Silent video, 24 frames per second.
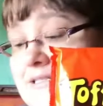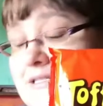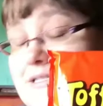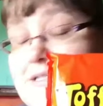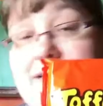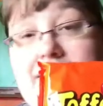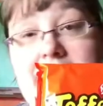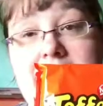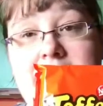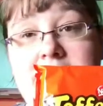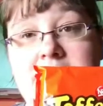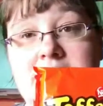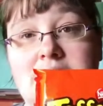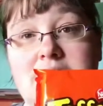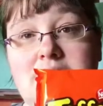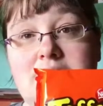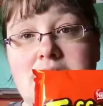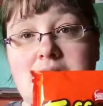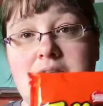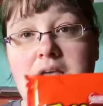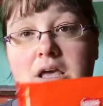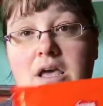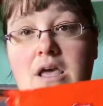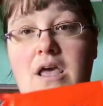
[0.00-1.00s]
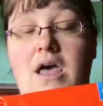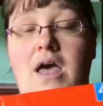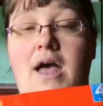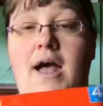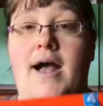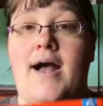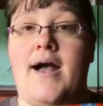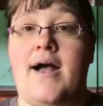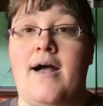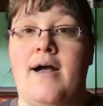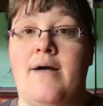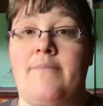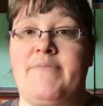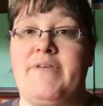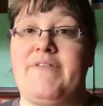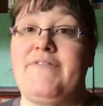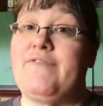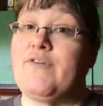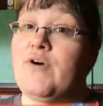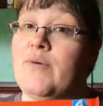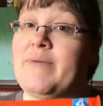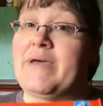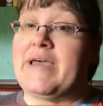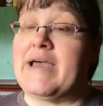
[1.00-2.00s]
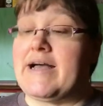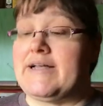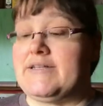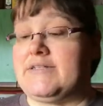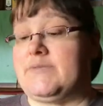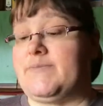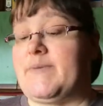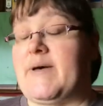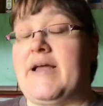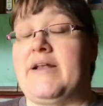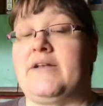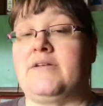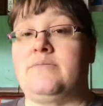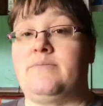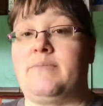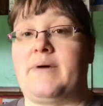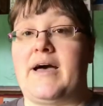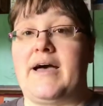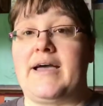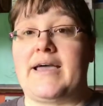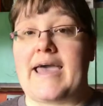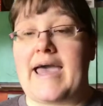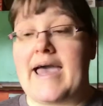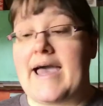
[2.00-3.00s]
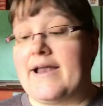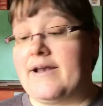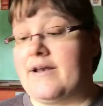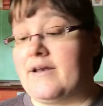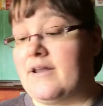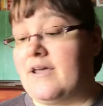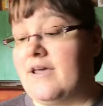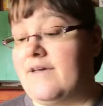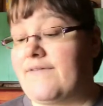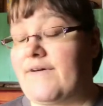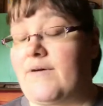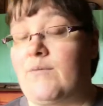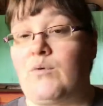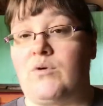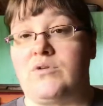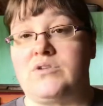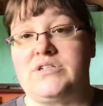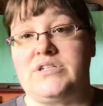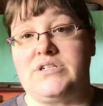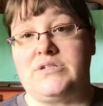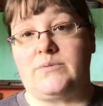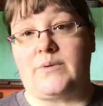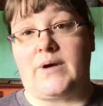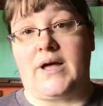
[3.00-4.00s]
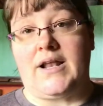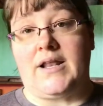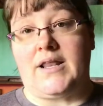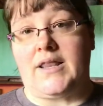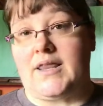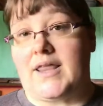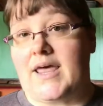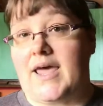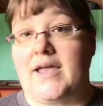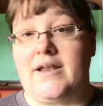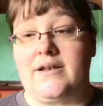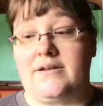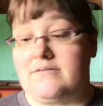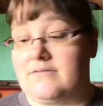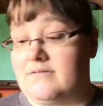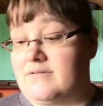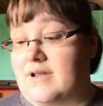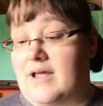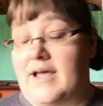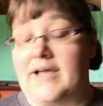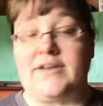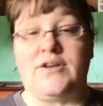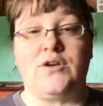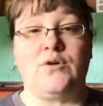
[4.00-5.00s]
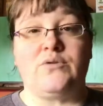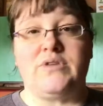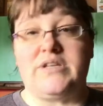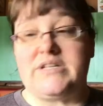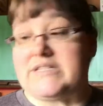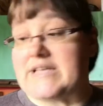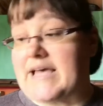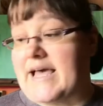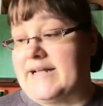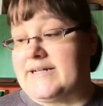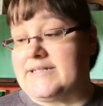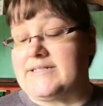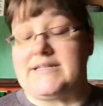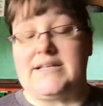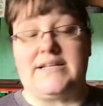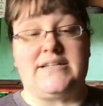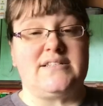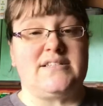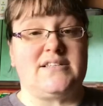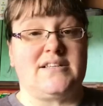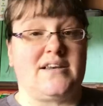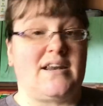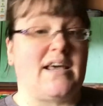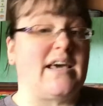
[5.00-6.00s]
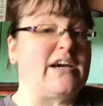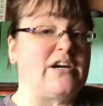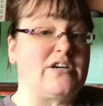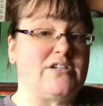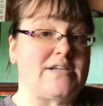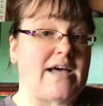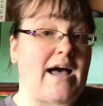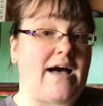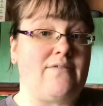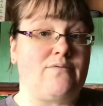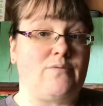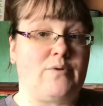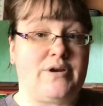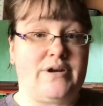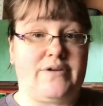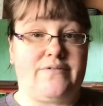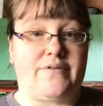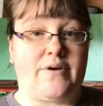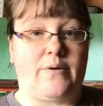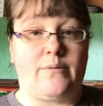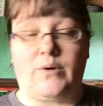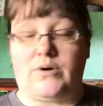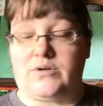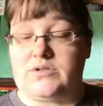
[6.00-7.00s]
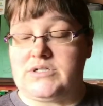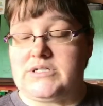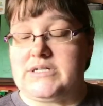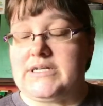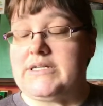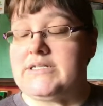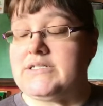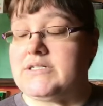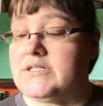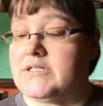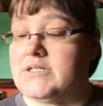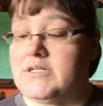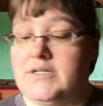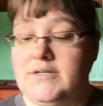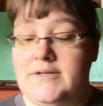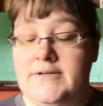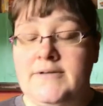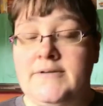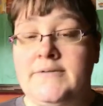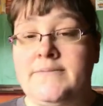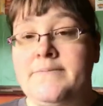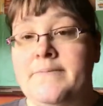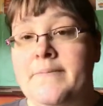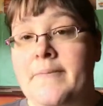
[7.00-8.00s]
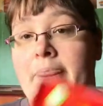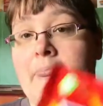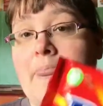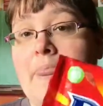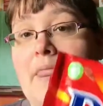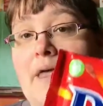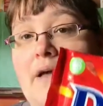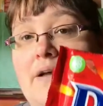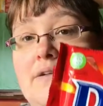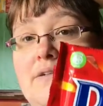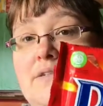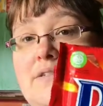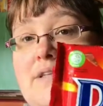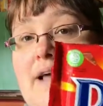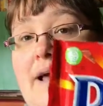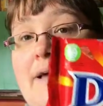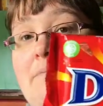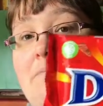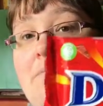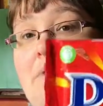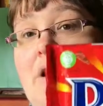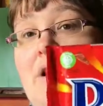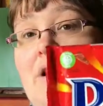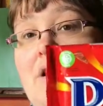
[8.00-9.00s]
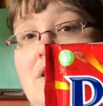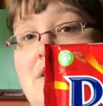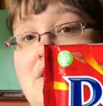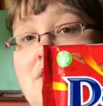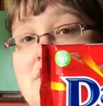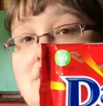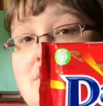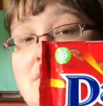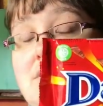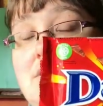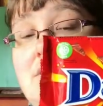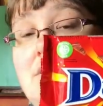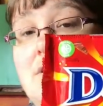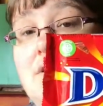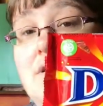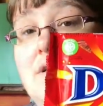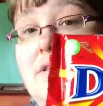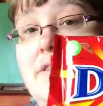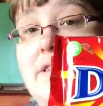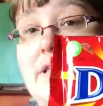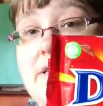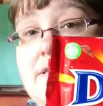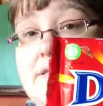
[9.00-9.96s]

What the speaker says: syns. They're for my husband, but again, if I wanted one, then I know they're 10 syns and I could have one if I wanted. Dime bars, they're